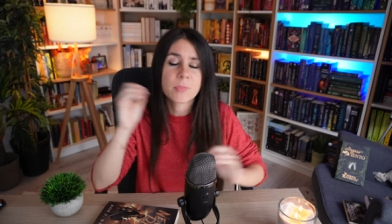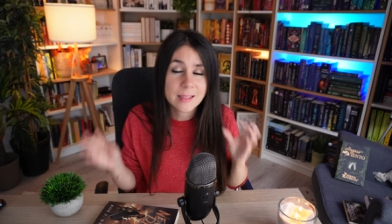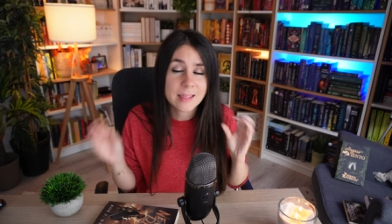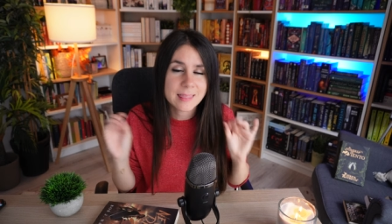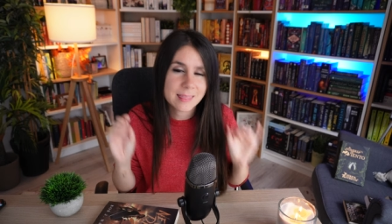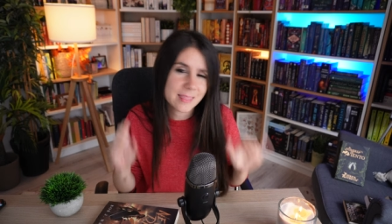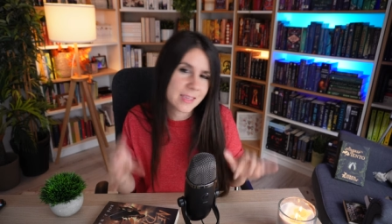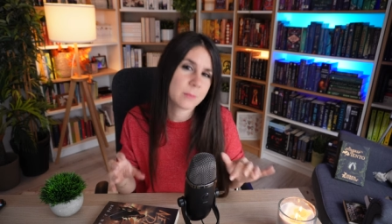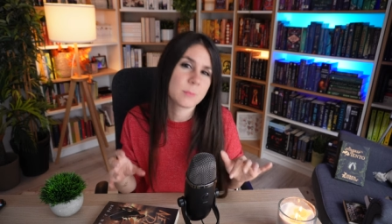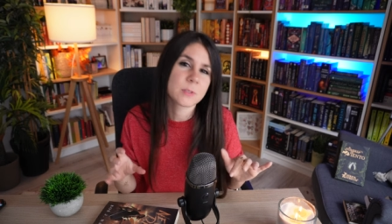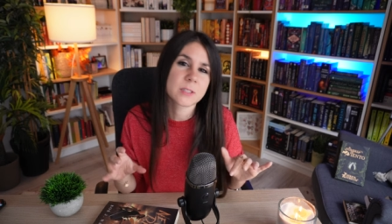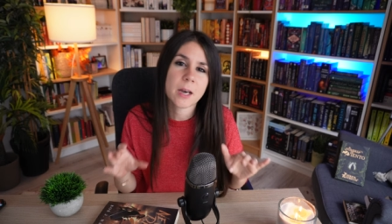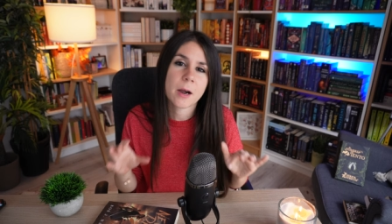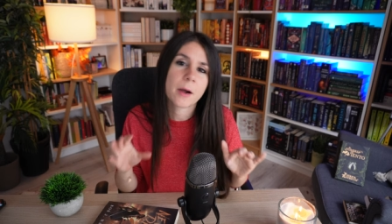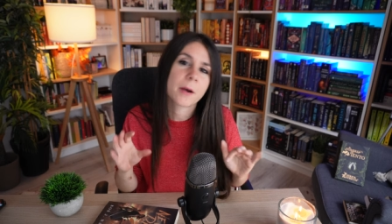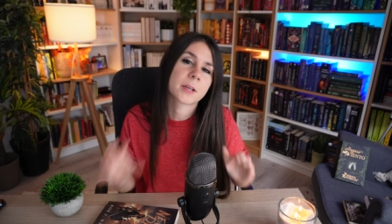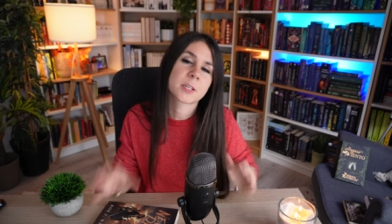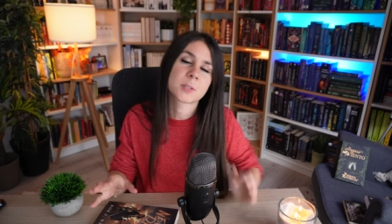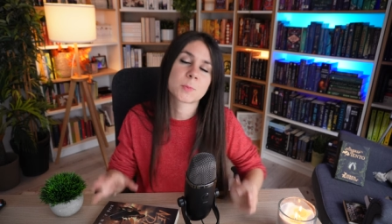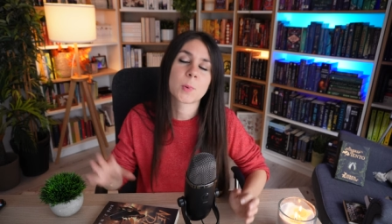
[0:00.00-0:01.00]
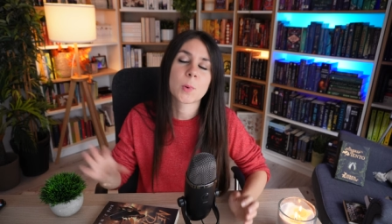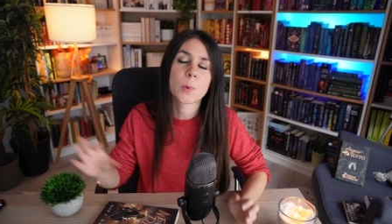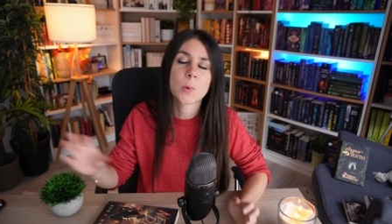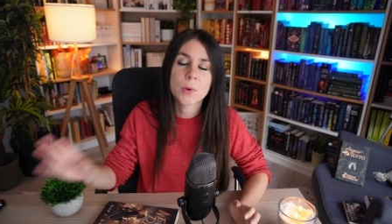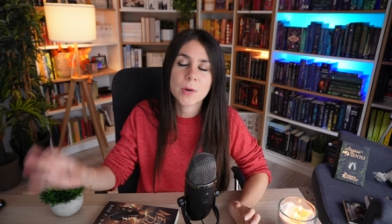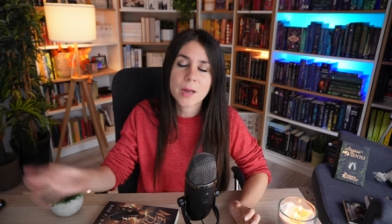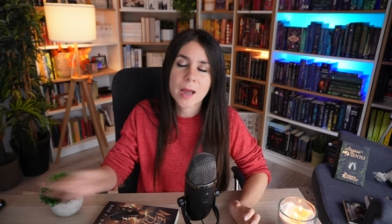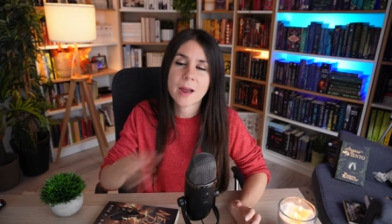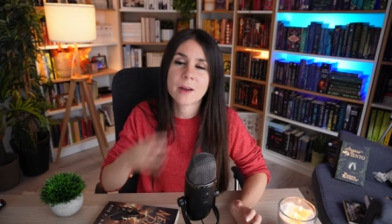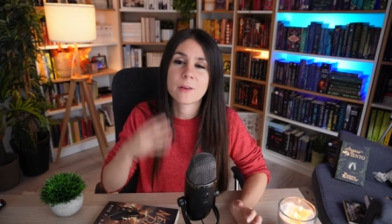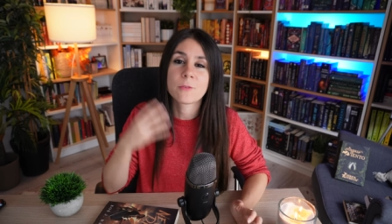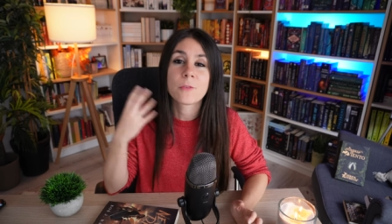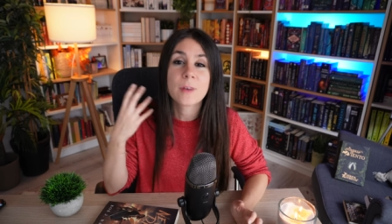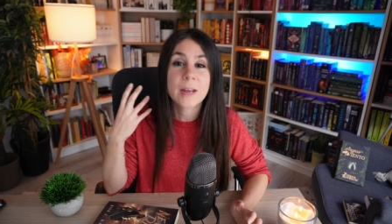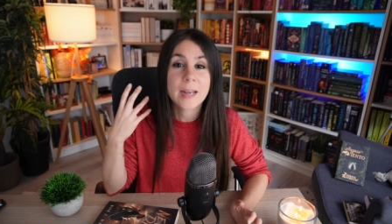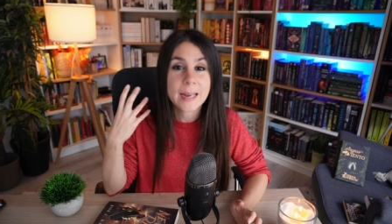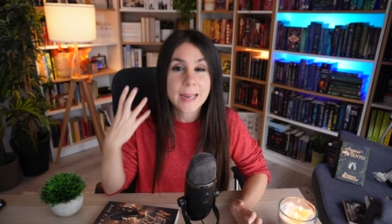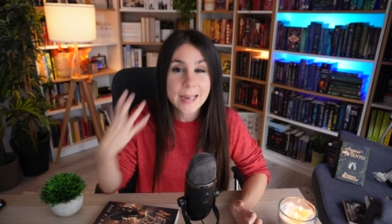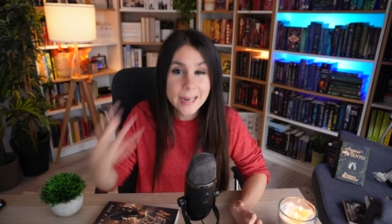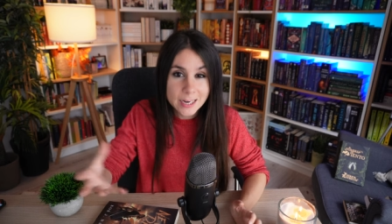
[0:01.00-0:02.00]
The themes that are explored are
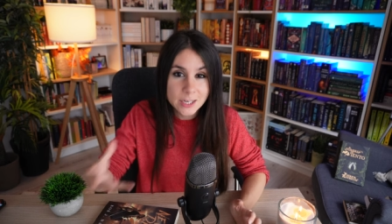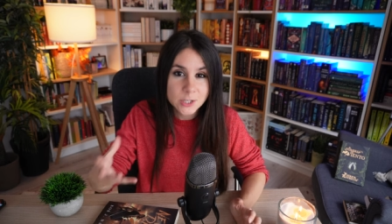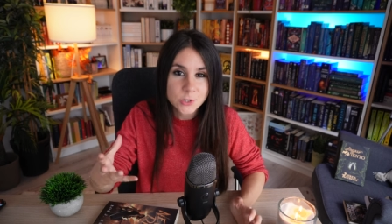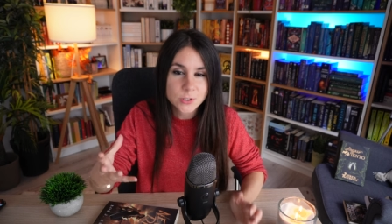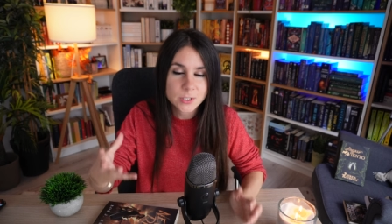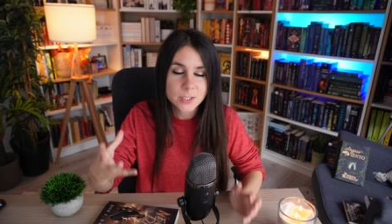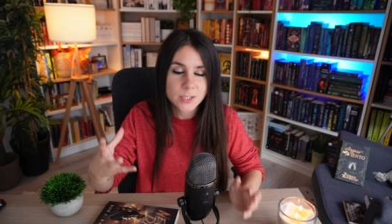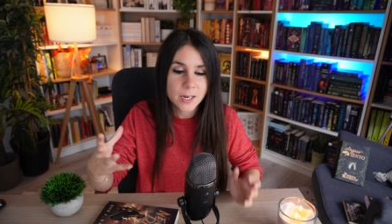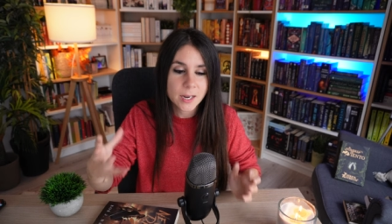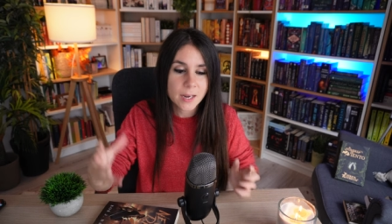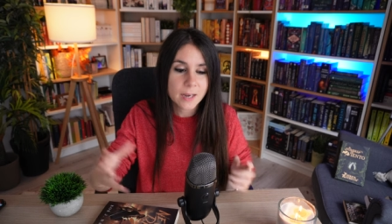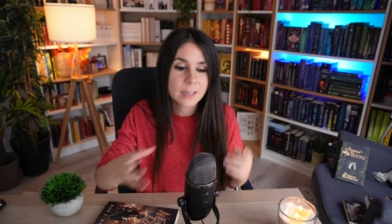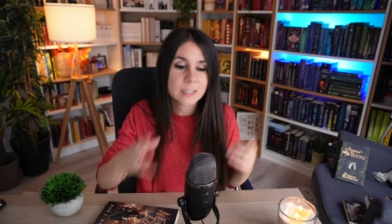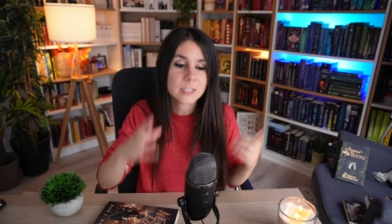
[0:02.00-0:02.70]
really interesting,